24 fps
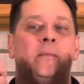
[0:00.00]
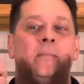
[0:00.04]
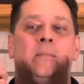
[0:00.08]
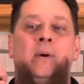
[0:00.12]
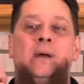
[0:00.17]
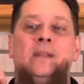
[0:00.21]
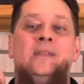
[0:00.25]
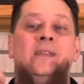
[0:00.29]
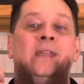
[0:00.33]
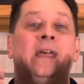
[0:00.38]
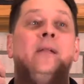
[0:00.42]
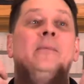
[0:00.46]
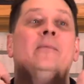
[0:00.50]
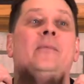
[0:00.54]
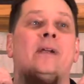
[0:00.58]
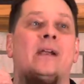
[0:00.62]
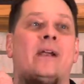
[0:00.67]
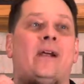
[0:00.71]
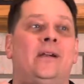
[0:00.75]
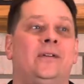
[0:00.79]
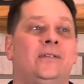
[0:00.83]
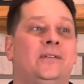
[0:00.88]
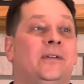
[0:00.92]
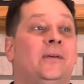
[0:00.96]
but then we
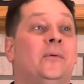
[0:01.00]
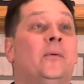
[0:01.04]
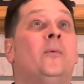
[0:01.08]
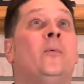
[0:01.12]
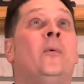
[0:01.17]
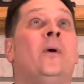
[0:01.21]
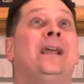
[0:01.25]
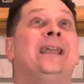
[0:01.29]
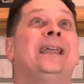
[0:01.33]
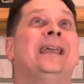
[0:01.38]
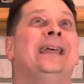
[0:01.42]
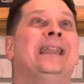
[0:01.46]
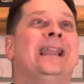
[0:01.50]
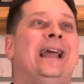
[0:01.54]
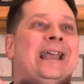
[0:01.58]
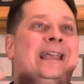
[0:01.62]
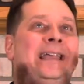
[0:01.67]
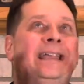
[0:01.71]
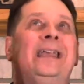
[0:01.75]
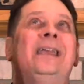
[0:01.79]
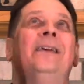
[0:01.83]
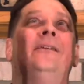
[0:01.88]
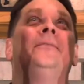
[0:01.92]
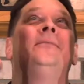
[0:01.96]
are to, What can I
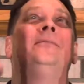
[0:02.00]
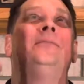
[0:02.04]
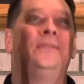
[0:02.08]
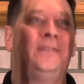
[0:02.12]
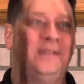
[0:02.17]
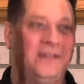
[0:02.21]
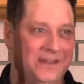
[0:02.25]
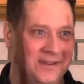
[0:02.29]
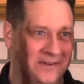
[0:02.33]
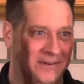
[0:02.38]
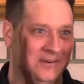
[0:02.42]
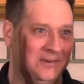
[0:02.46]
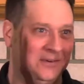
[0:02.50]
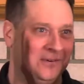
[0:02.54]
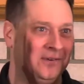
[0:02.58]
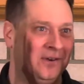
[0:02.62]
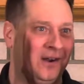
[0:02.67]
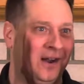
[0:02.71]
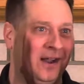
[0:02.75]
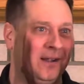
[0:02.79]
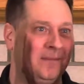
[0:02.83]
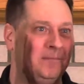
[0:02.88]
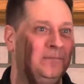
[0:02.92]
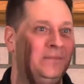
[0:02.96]
give to you,
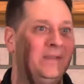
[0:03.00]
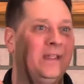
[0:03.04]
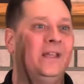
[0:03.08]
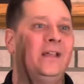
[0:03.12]
right?